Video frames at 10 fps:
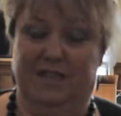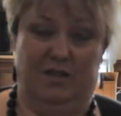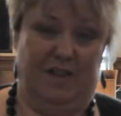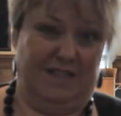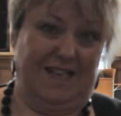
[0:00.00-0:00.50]

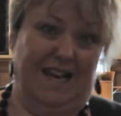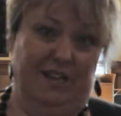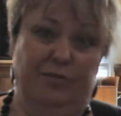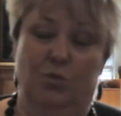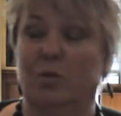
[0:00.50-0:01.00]
So that's
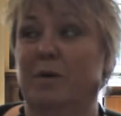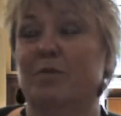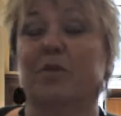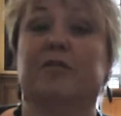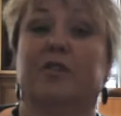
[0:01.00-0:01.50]
kind of where we
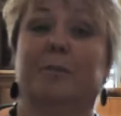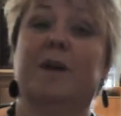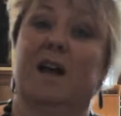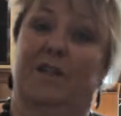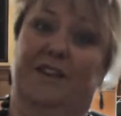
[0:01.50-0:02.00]
moved from,
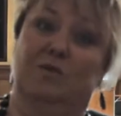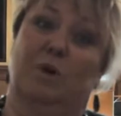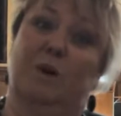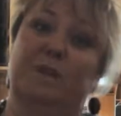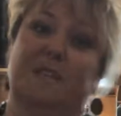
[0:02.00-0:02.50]
and that's
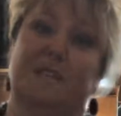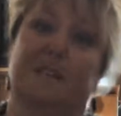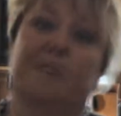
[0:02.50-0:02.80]
why we did it.